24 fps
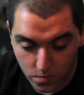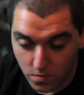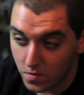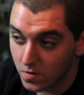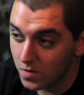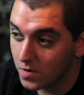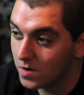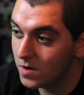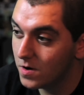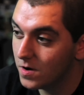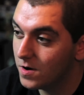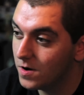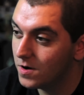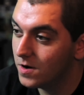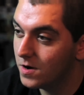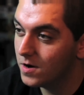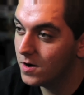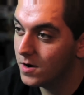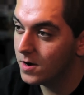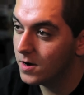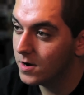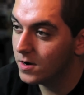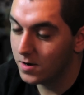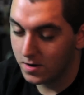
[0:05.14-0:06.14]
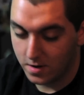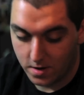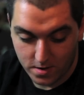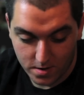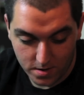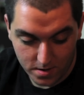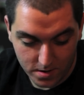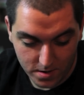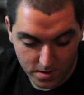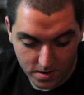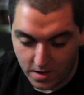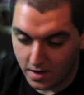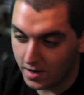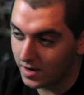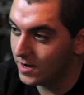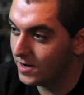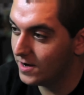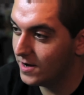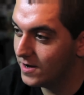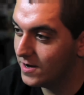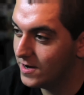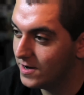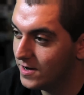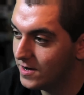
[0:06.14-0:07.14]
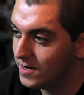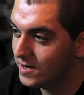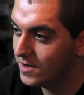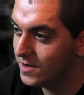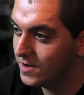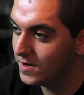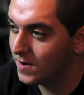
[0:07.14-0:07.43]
(no one is talking)